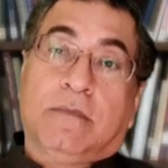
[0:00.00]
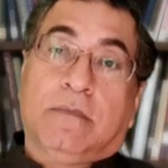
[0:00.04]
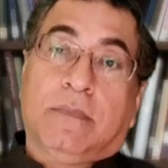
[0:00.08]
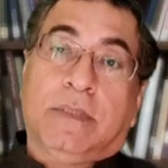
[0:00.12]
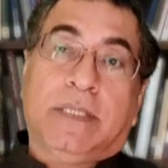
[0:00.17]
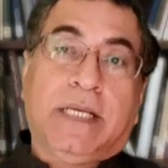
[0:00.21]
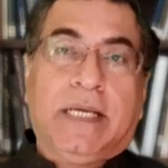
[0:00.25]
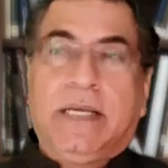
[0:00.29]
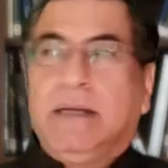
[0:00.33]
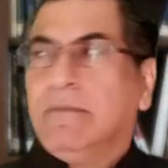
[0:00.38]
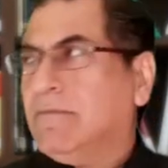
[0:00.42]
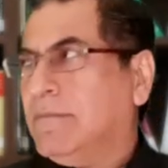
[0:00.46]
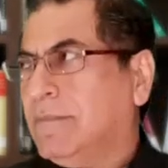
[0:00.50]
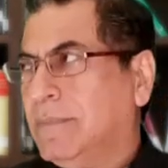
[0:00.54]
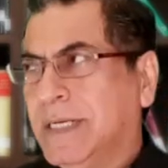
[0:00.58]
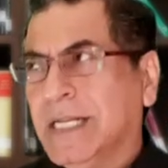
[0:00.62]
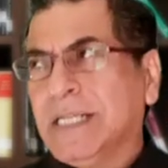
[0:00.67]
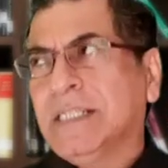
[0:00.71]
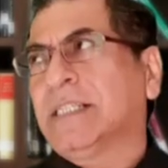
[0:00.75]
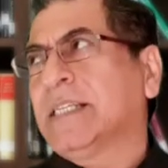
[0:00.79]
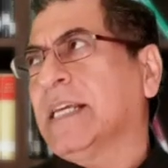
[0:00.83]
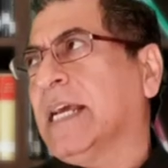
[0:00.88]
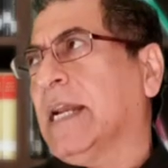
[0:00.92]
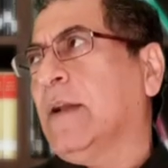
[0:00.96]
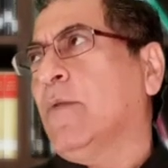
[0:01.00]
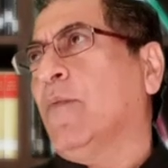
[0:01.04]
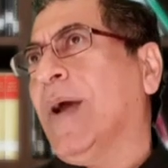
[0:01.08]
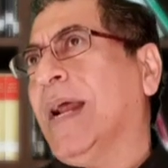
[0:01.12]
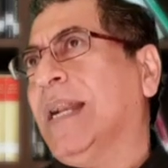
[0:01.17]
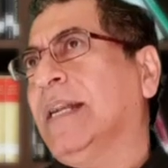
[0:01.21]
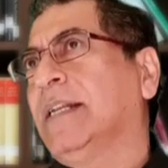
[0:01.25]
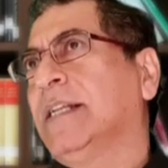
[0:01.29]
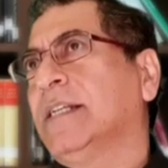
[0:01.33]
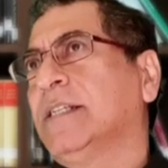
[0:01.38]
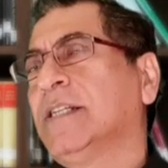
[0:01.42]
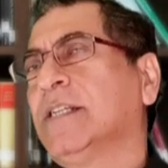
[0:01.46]
the
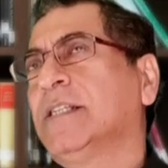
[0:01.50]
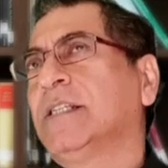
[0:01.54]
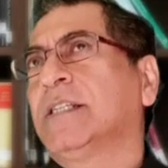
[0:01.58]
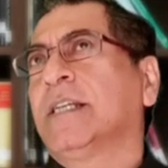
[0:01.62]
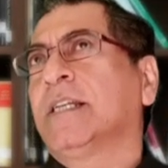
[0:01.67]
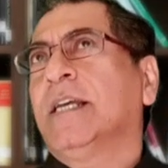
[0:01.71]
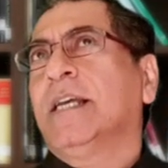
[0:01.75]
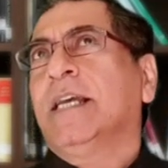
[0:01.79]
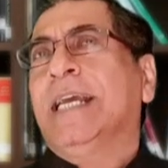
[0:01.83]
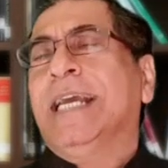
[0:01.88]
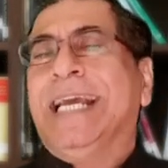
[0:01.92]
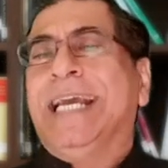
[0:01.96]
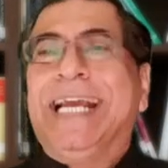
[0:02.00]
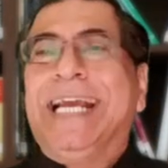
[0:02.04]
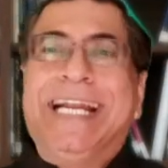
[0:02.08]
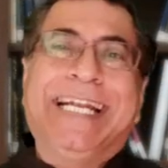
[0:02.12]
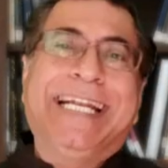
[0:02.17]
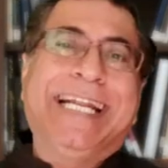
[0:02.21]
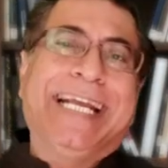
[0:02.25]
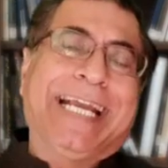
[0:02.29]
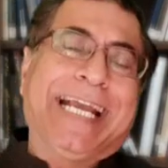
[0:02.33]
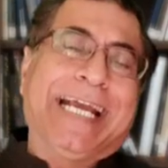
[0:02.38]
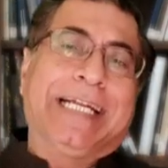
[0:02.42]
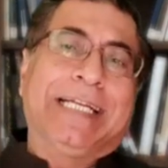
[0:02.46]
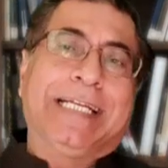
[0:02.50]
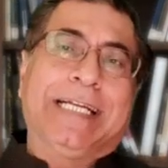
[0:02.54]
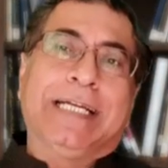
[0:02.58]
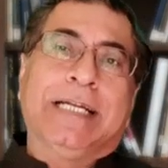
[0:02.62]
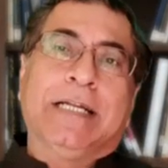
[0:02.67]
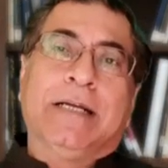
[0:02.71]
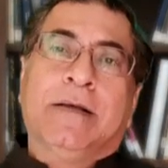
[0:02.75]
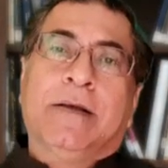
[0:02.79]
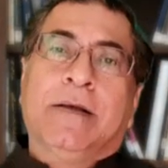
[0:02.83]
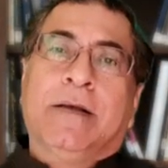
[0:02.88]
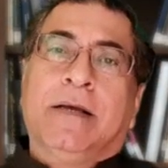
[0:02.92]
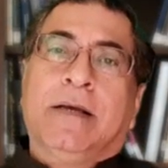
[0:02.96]
disadvantages
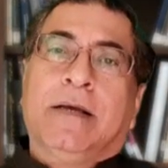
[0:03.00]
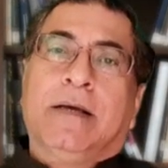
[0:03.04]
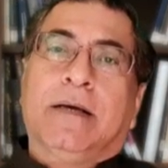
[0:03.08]
indicated,